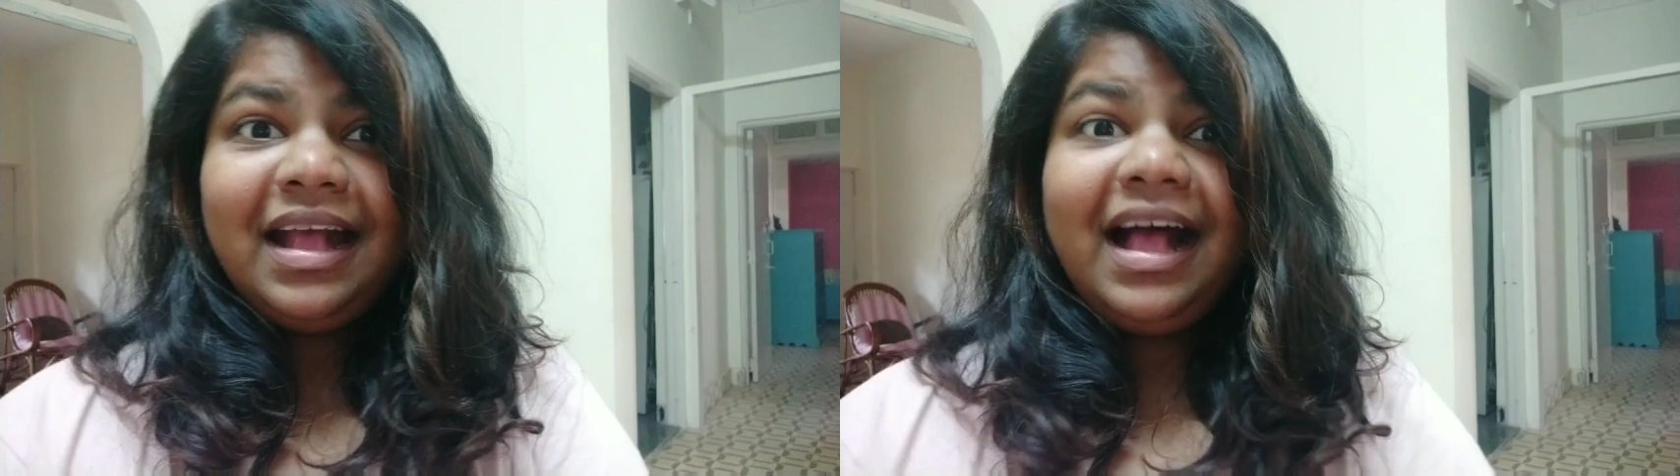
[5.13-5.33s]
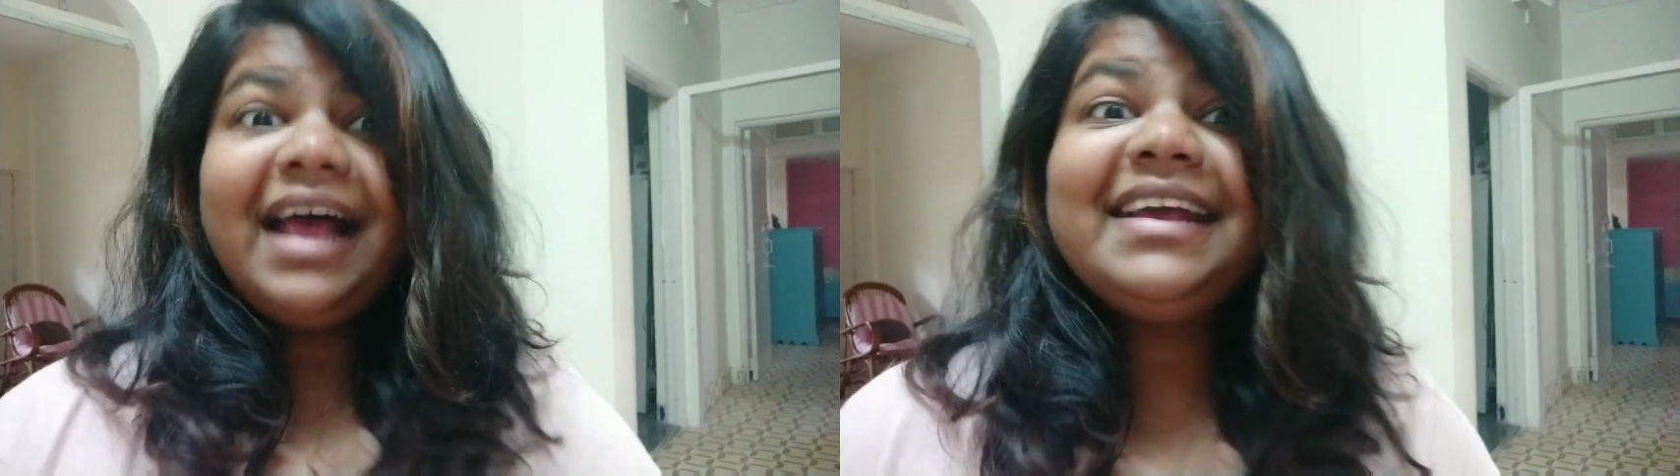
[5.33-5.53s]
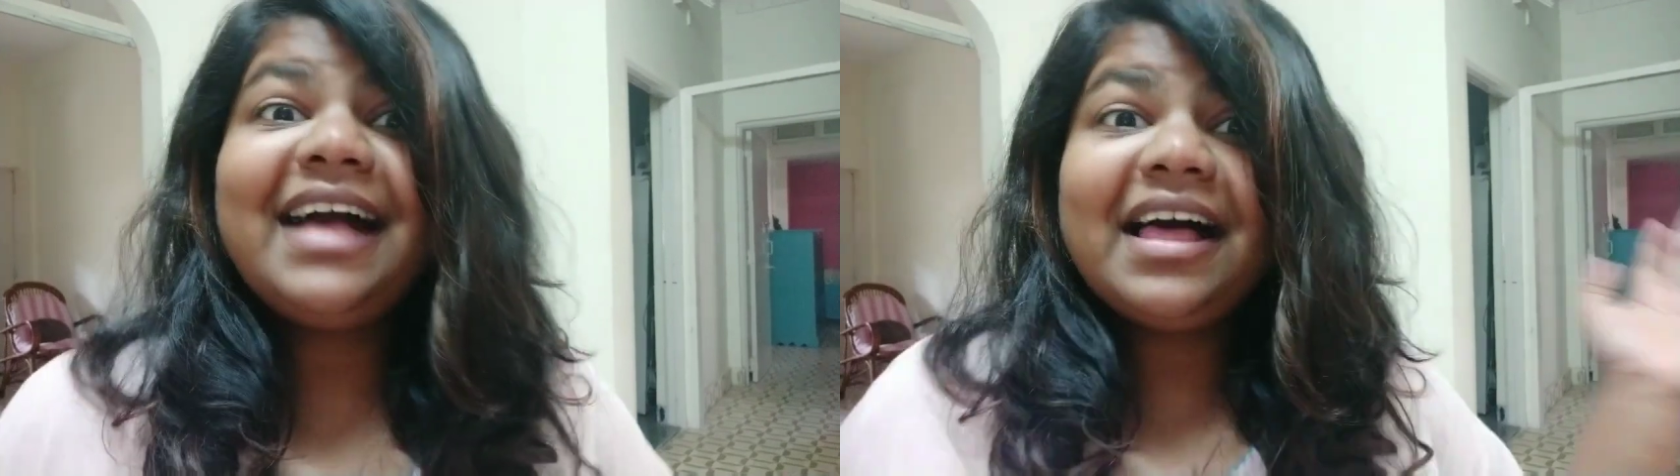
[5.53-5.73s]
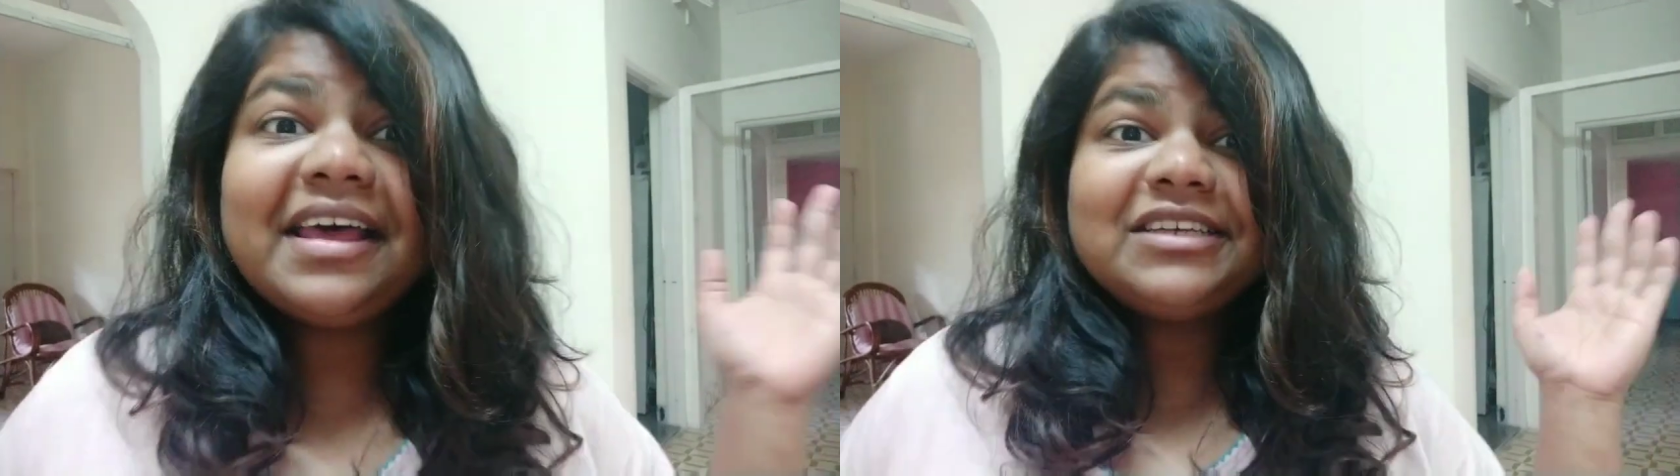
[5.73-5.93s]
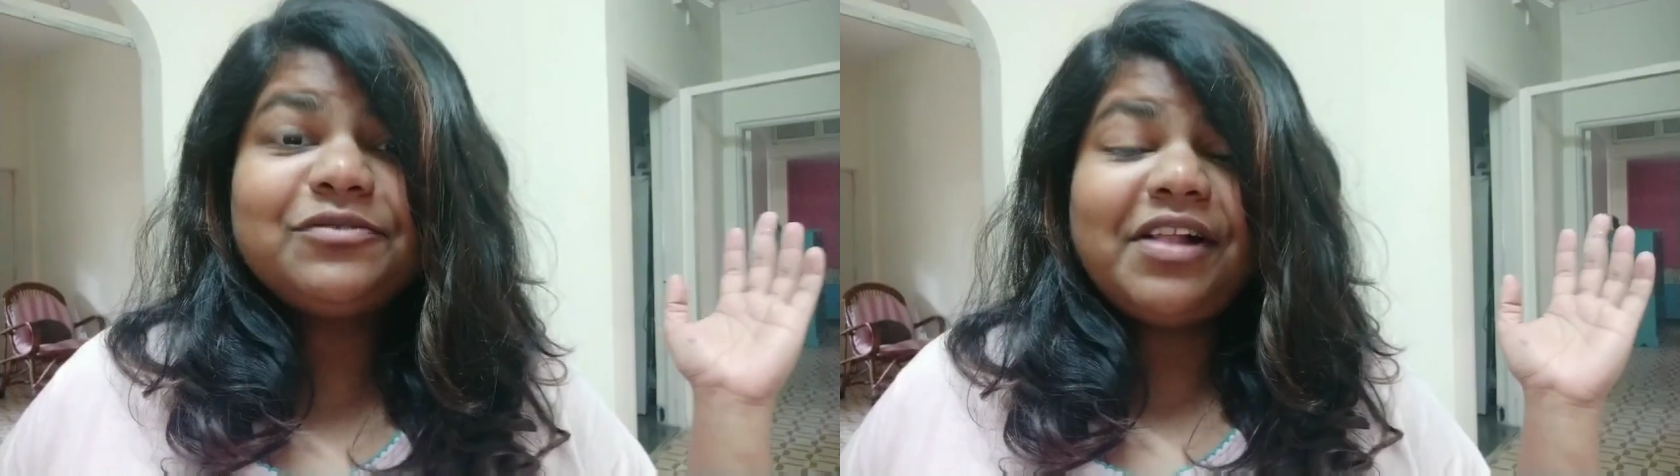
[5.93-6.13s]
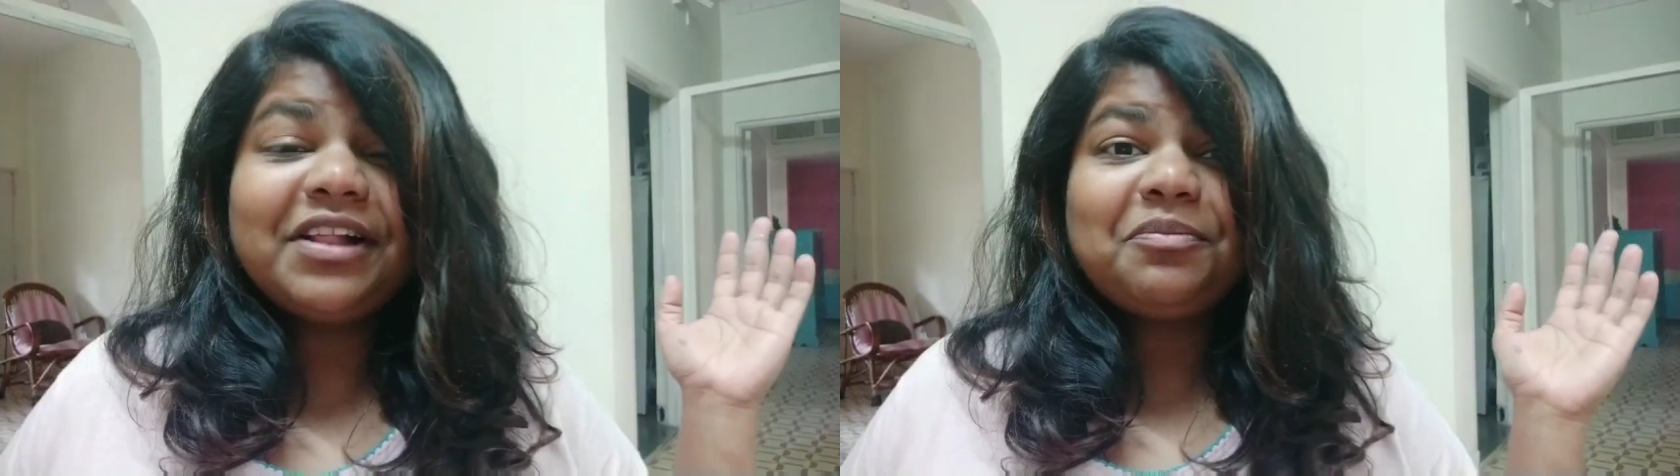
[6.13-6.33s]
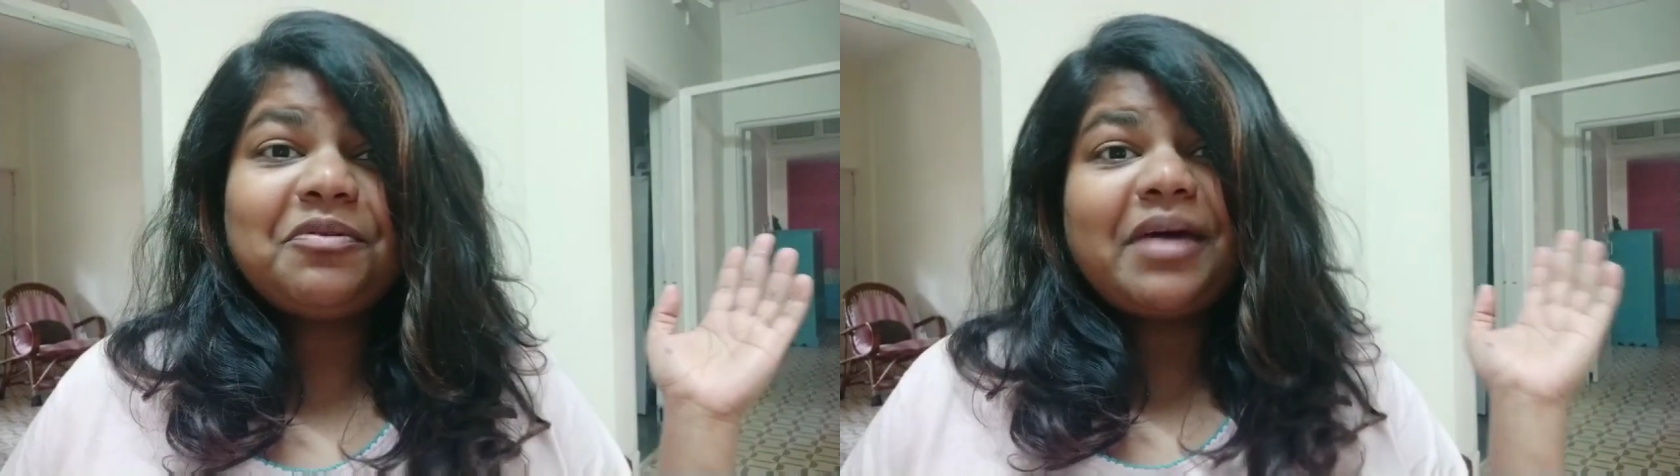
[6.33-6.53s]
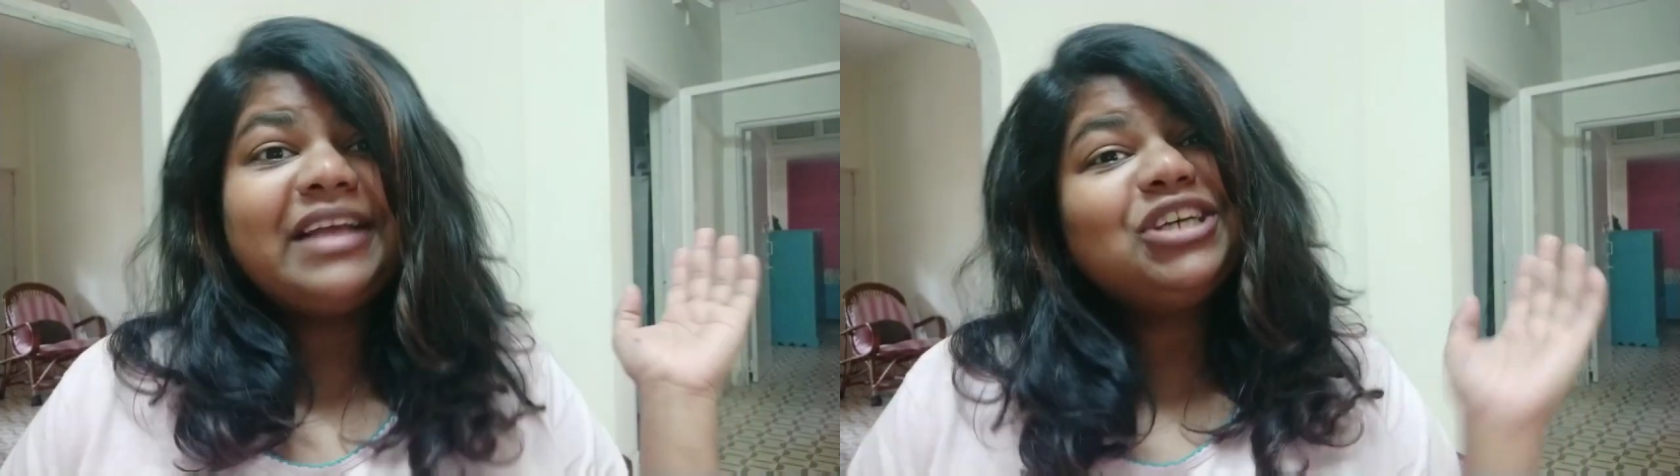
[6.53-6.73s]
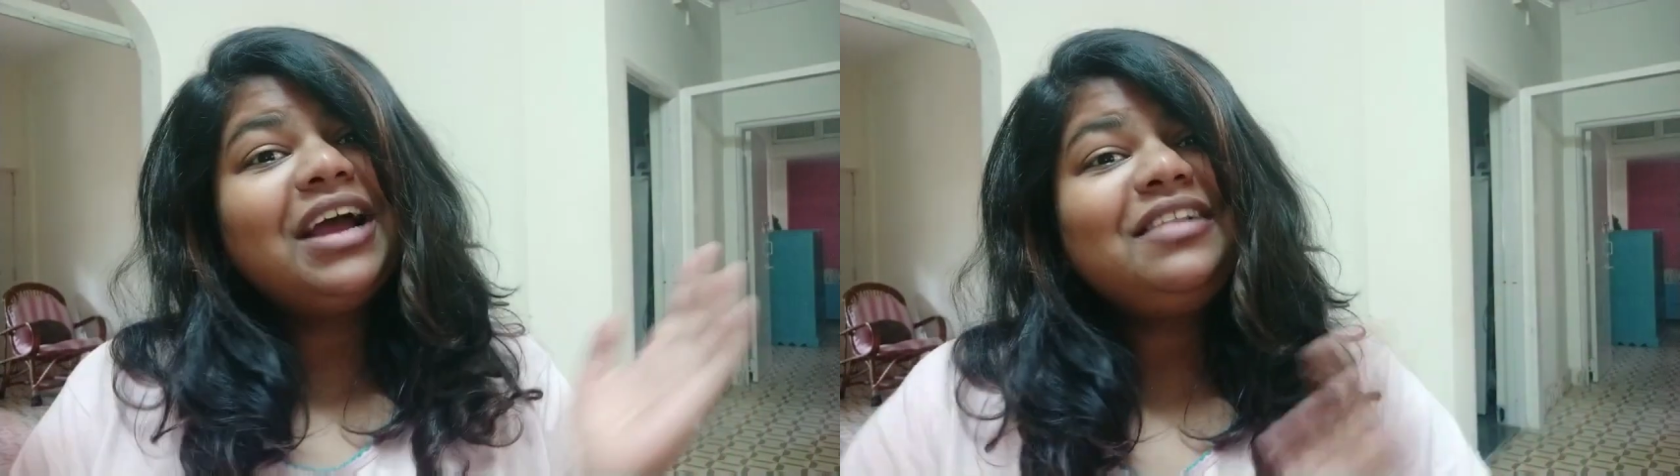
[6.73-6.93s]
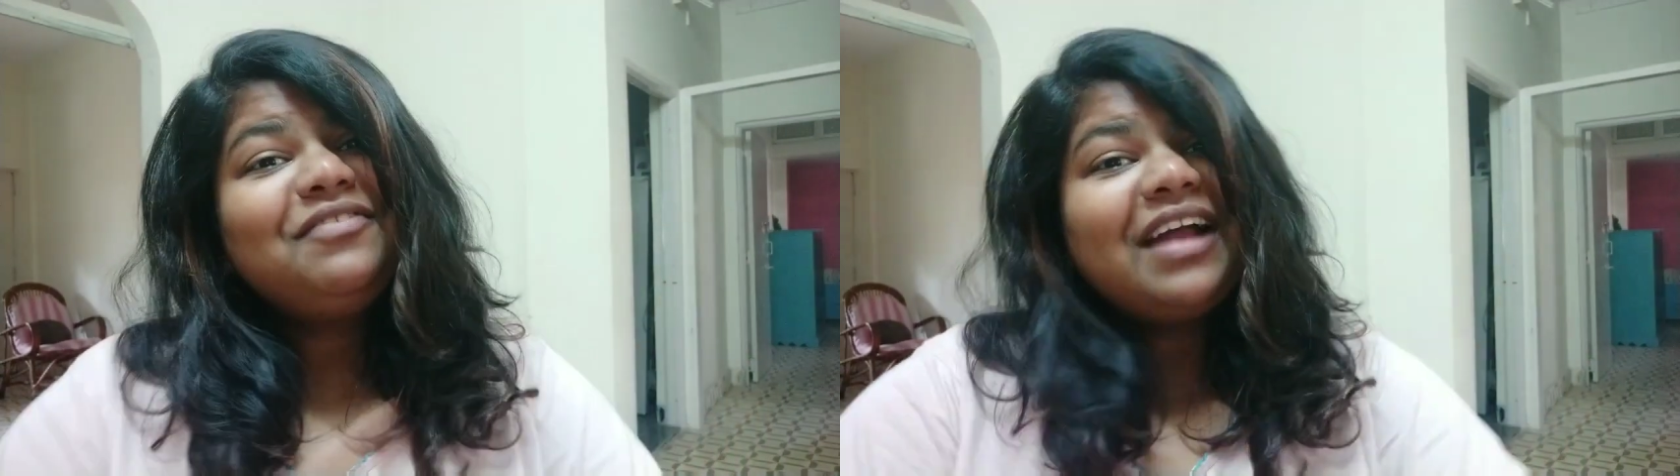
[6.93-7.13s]
Hi guys, welcome to my
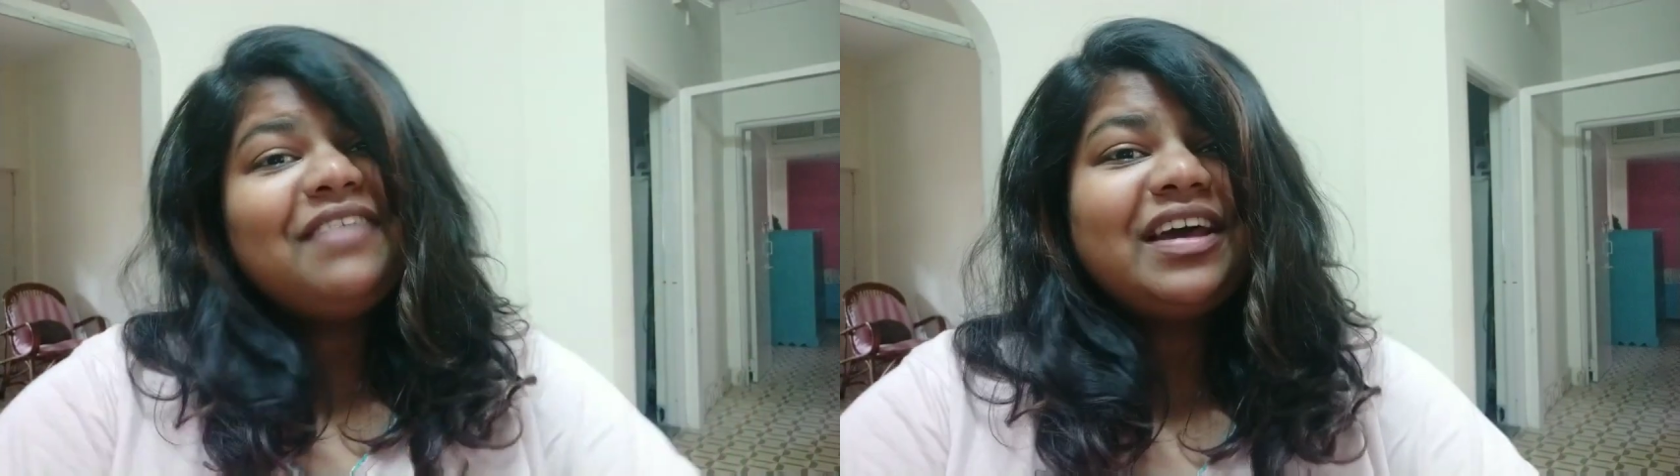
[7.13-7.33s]
channel Fat